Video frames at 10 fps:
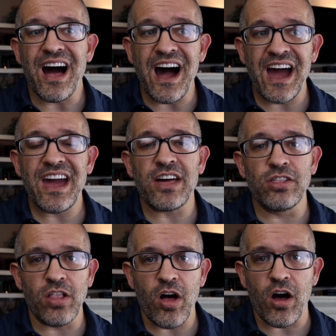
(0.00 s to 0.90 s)
I had
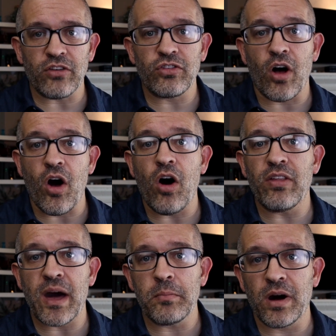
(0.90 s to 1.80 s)
lost all
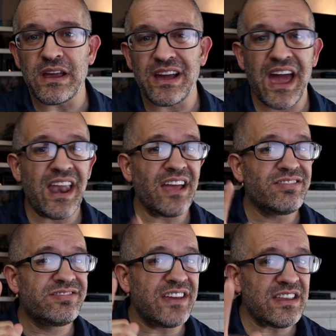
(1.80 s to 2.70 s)
that money and I
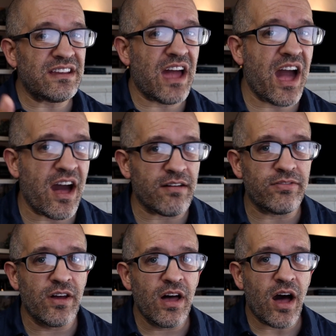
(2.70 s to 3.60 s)
didn't have